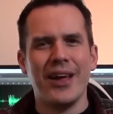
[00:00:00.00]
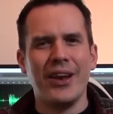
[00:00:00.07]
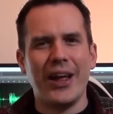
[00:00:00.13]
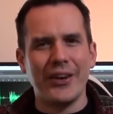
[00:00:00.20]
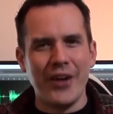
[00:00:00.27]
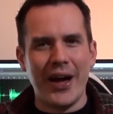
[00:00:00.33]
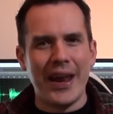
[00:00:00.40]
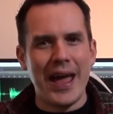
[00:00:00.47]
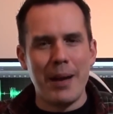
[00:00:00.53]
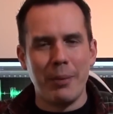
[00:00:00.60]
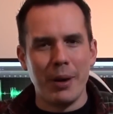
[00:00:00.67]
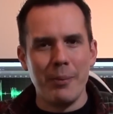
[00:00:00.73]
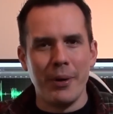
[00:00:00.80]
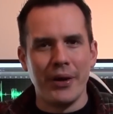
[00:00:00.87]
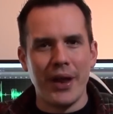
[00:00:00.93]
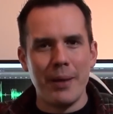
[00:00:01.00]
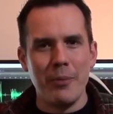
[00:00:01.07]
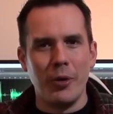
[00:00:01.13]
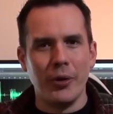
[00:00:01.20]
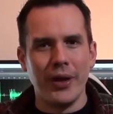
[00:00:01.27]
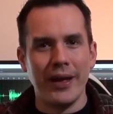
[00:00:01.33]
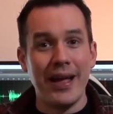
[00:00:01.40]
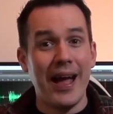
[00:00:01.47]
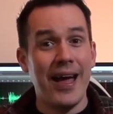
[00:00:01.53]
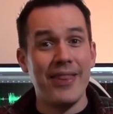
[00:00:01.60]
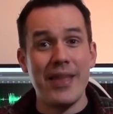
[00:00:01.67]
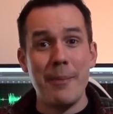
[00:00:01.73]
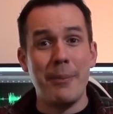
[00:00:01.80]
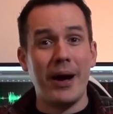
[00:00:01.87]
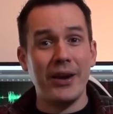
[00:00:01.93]
at like 9am on a Monday morning,
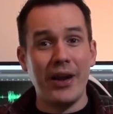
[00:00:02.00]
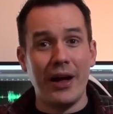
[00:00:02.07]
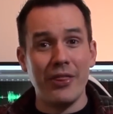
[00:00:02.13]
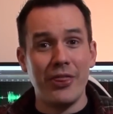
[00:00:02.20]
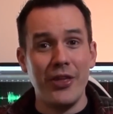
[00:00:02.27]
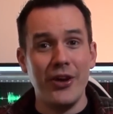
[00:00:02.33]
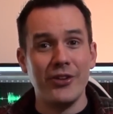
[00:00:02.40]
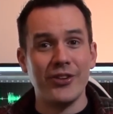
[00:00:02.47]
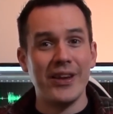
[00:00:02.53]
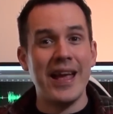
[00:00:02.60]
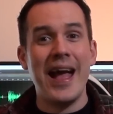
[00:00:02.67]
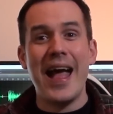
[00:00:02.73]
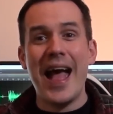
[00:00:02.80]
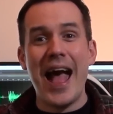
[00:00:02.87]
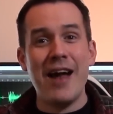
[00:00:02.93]
and then by 9.30,